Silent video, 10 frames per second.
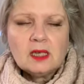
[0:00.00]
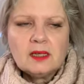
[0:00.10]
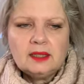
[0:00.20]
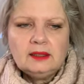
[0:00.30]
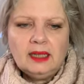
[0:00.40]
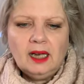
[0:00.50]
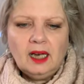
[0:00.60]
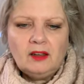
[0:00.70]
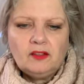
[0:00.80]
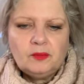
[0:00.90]
that they
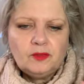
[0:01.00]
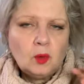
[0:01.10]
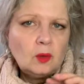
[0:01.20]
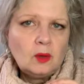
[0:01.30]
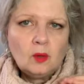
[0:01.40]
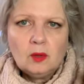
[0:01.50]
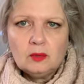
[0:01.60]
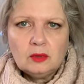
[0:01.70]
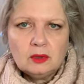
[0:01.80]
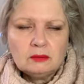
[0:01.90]
have for all
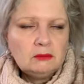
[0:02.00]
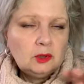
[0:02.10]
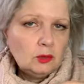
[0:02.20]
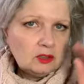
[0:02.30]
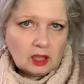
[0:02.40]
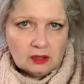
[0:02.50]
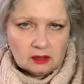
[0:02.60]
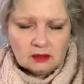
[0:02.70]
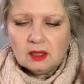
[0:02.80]
the needle sizes,